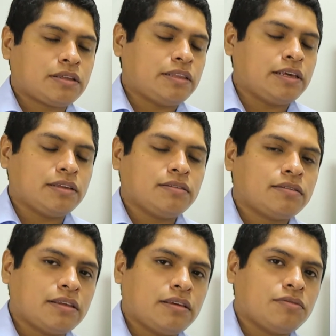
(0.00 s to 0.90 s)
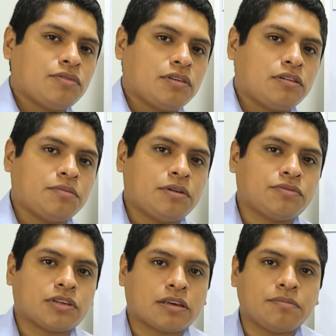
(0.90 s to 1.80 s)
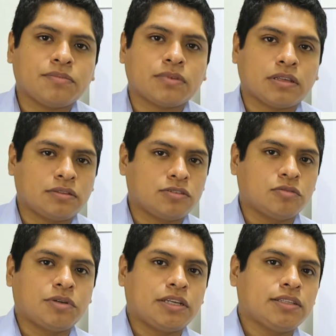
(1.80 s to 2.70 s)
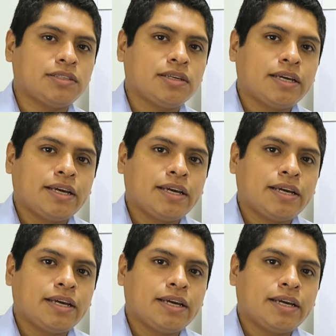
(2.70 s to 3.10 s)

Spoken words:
At the end, they give you a little bit of time, like 2 minutes,